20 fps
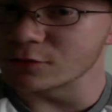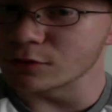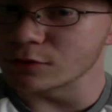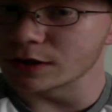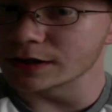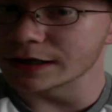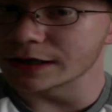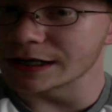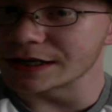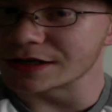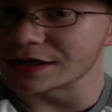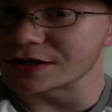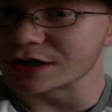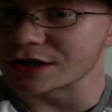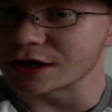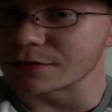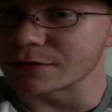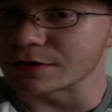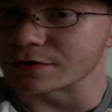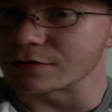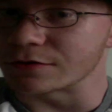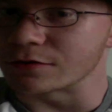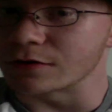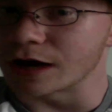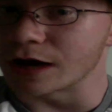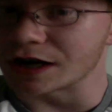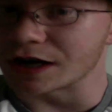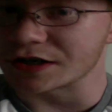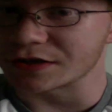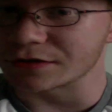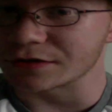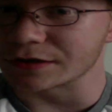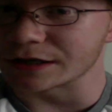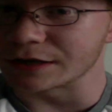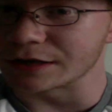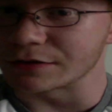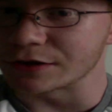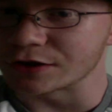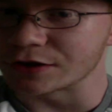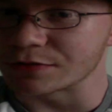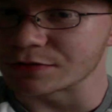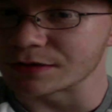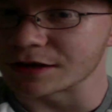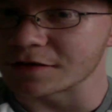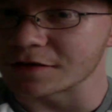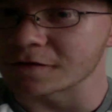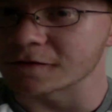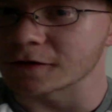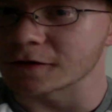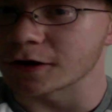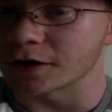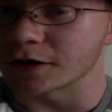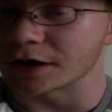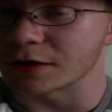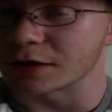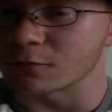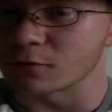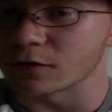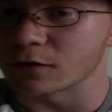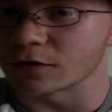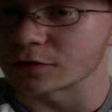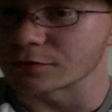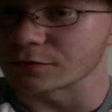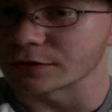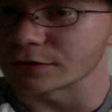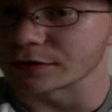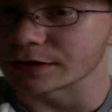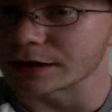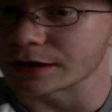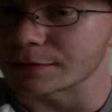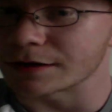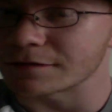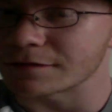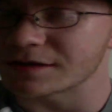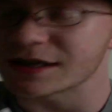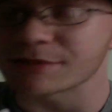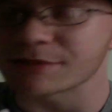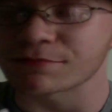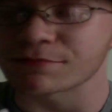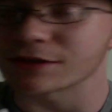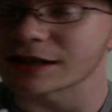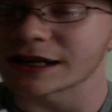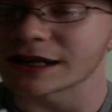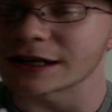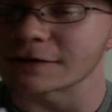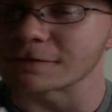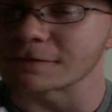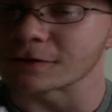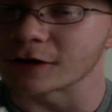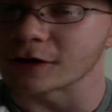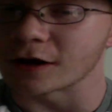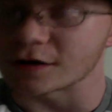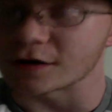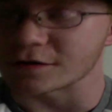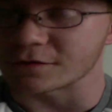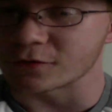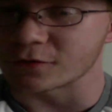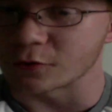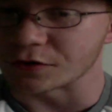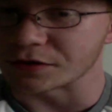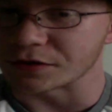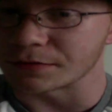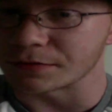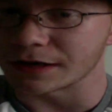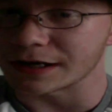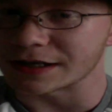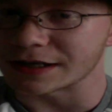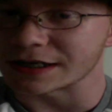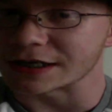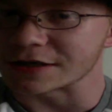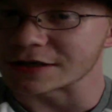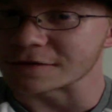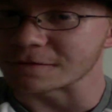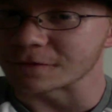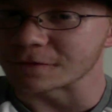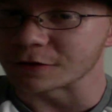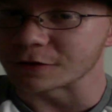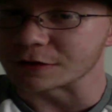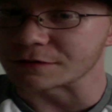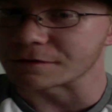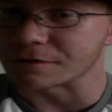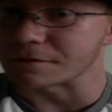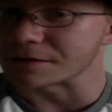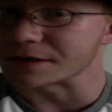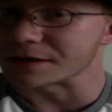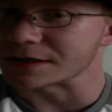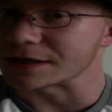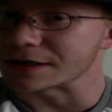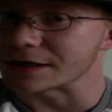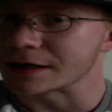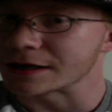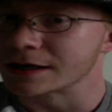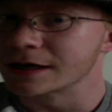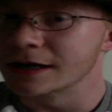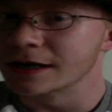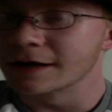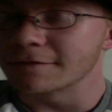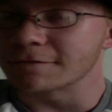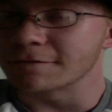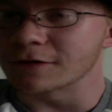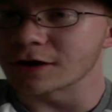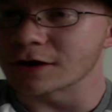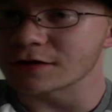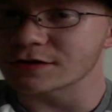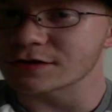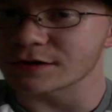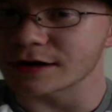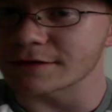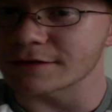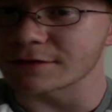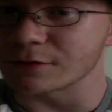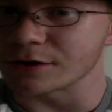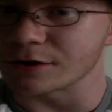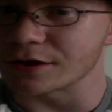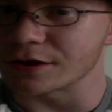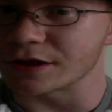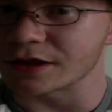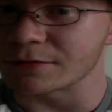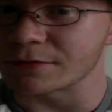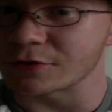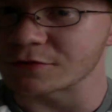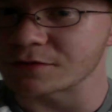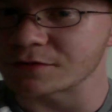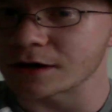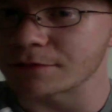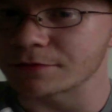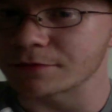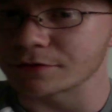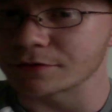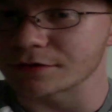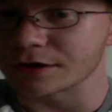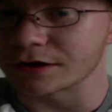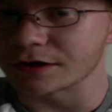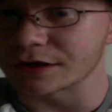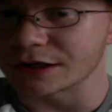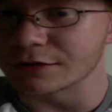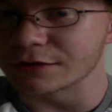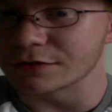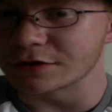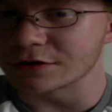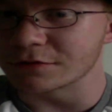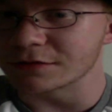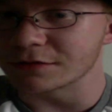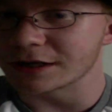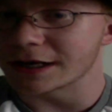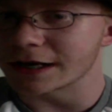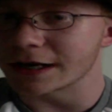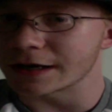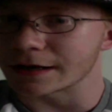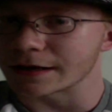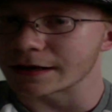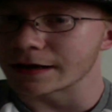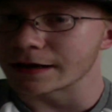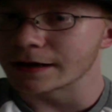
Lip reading: ladies and gentlemen, who actually introduced me to the vlogging world, really. I mean, I've seen plenty of vlogs, of course. I'm not going to say he's the first I've ever seen. Vlogs are everywhere. They're the most popular thing on YouTube today.